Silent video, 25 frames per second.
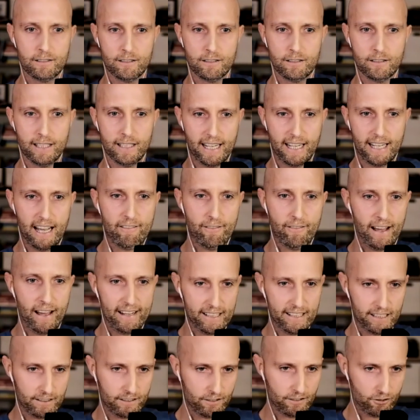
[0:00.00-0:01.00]
like i've had
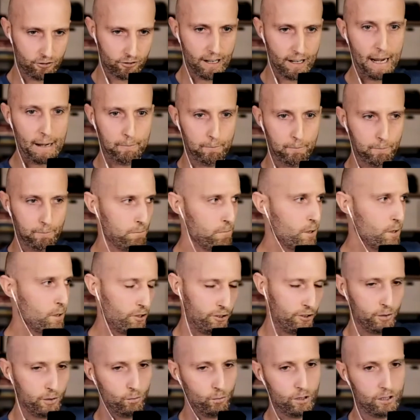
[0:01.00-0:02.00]
a crap
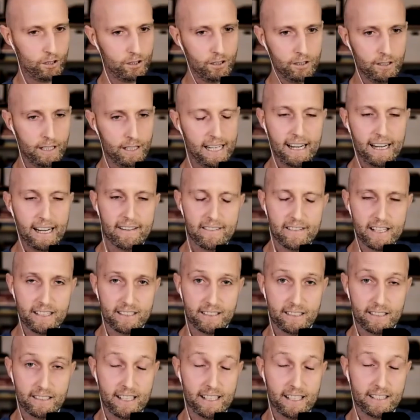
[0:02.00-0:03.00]
month at work and, and
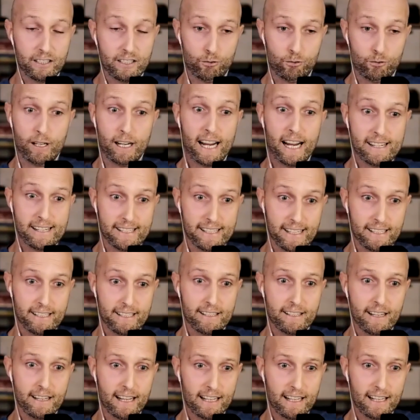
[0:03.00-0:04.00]
this this is what i
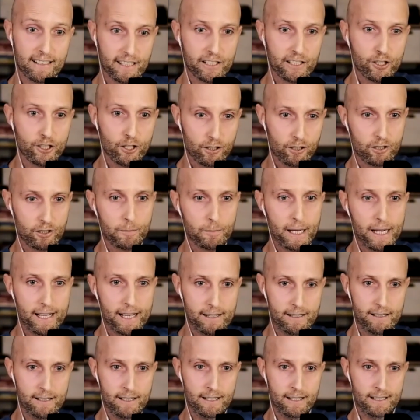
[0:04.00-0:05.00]
did as a younger
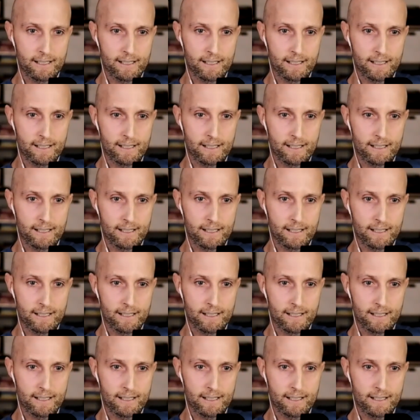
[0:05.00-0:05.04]
man